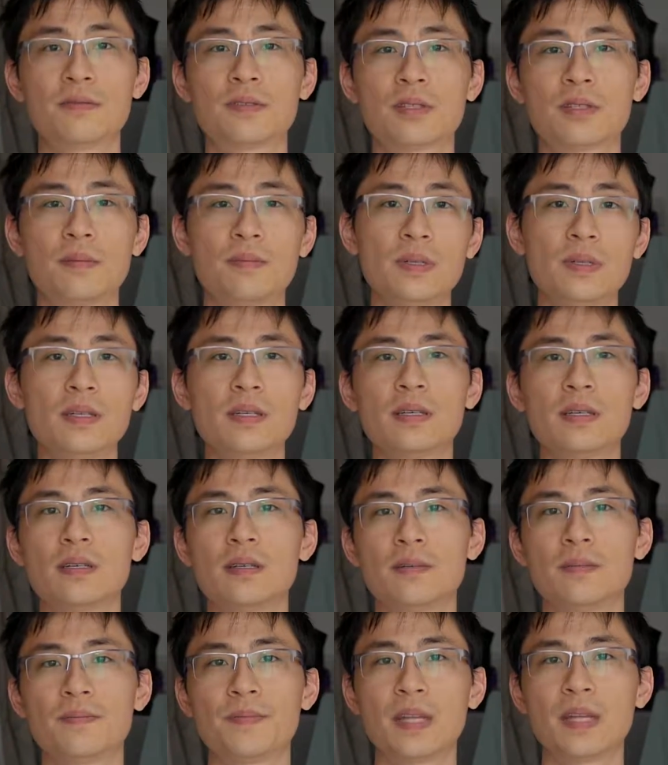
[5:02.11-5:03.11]

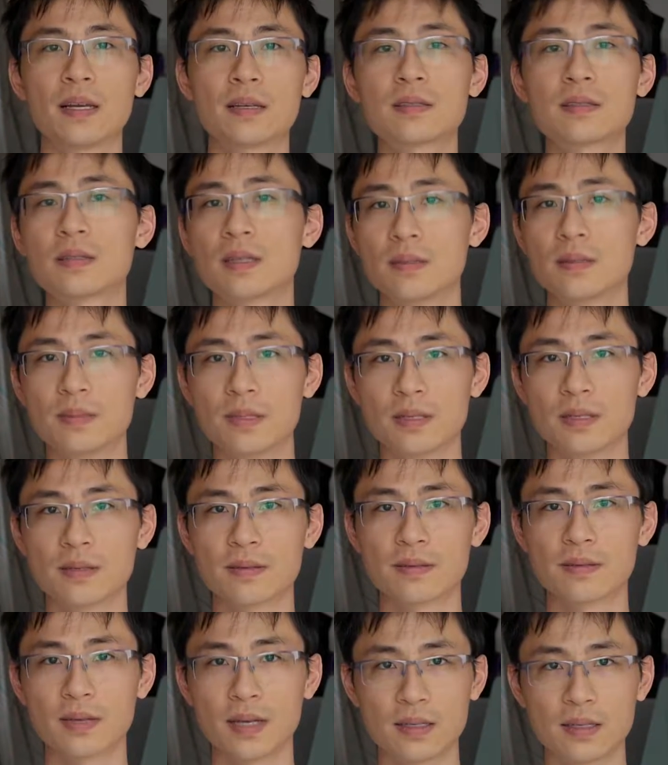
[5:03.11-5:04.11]
simply
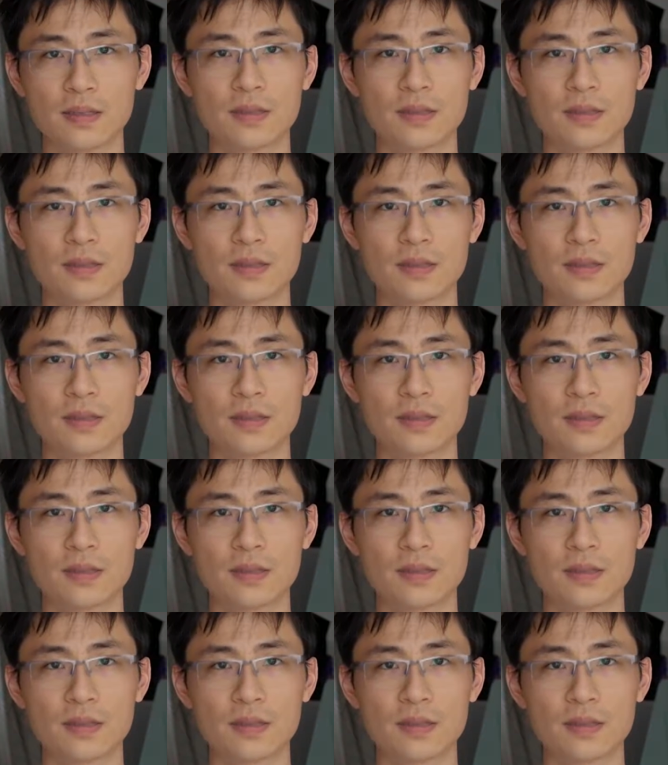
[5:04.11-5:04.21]
accepting that